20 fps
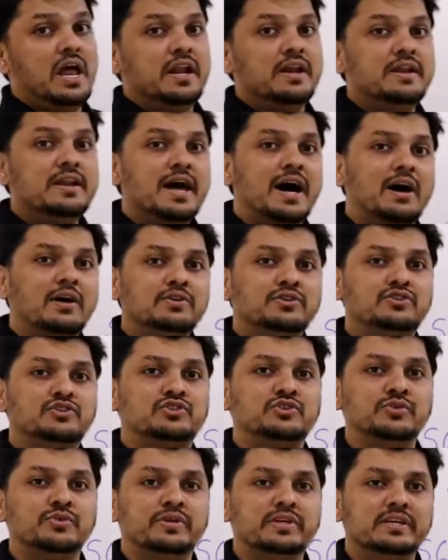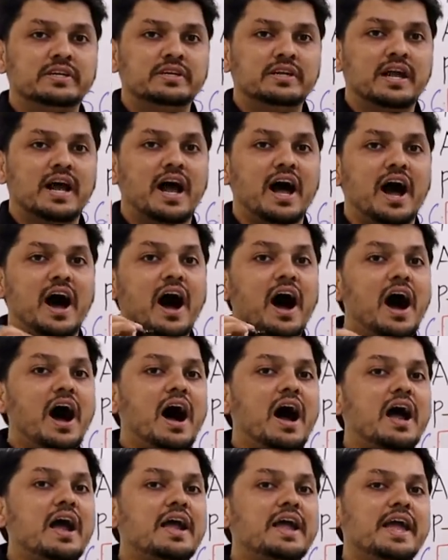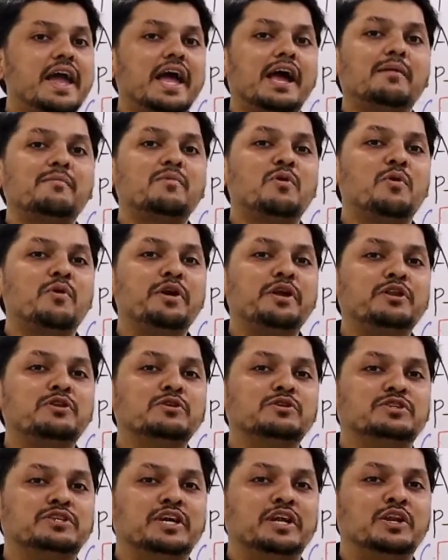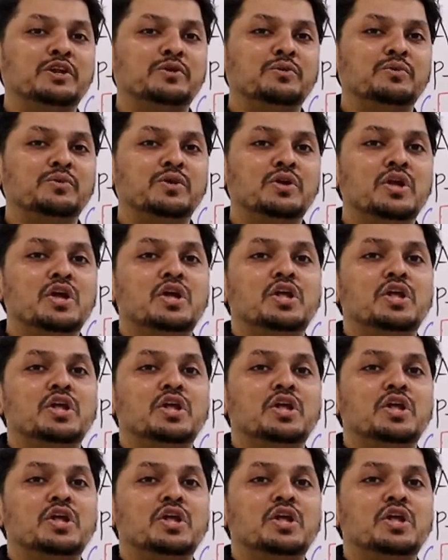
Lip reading: Now student, I am going to tell you